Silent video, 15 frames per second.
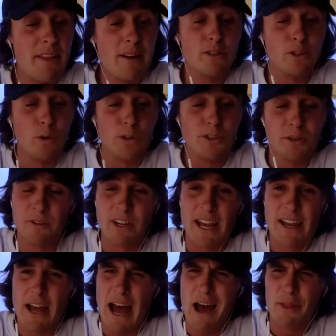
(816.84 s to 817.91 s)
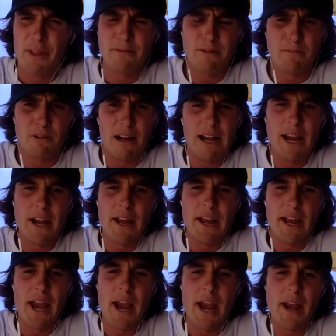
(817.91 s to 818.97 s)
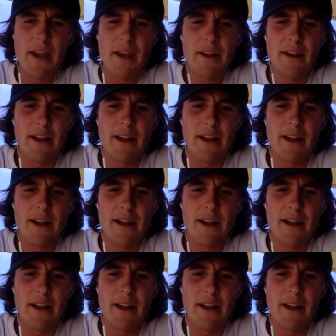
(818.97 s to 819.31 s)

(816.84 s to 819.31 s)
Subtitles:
was awesome. I think we played in,